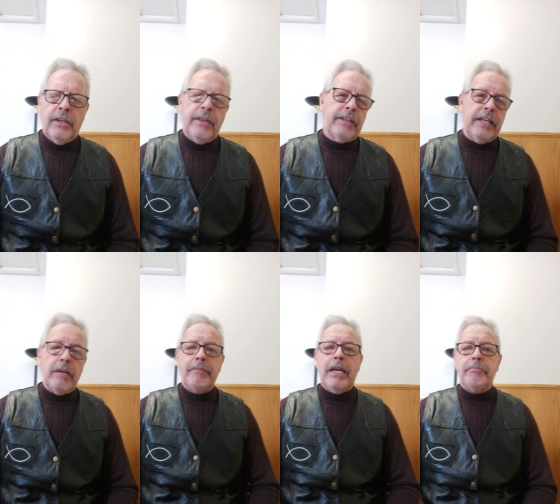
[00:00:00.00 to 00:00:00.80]
that
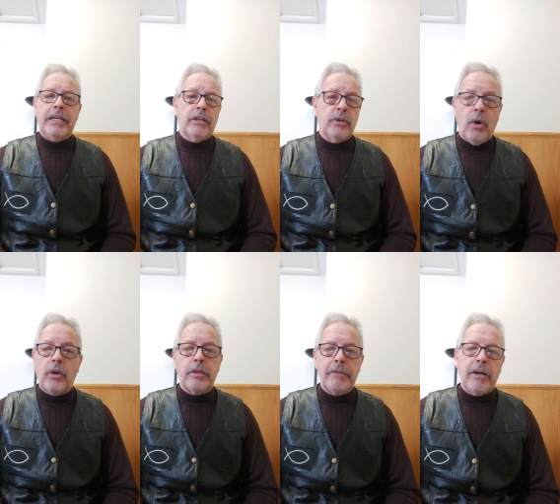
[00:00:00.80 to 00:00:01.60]
they may be in
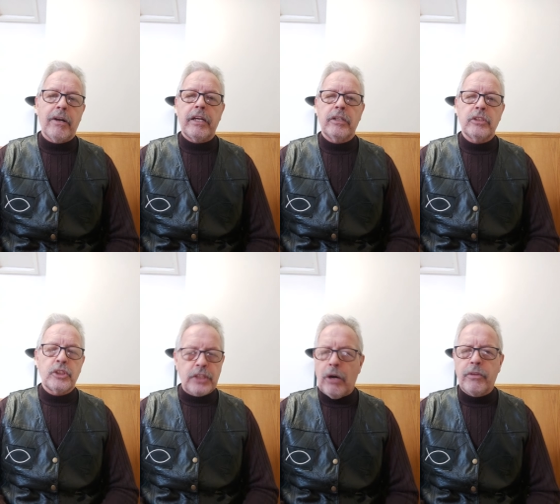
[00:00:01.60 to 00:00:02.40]
North America,
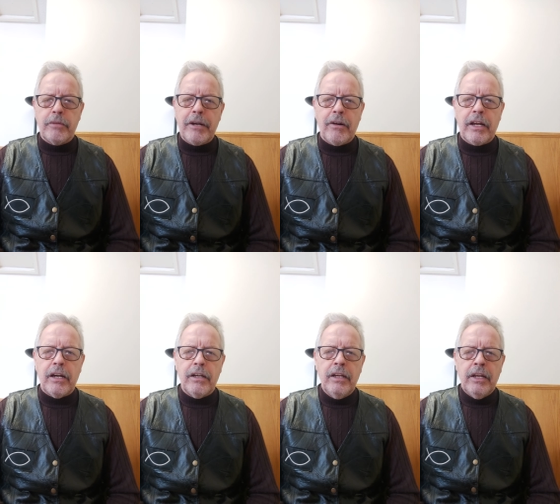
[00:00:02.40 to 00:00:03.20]
South America,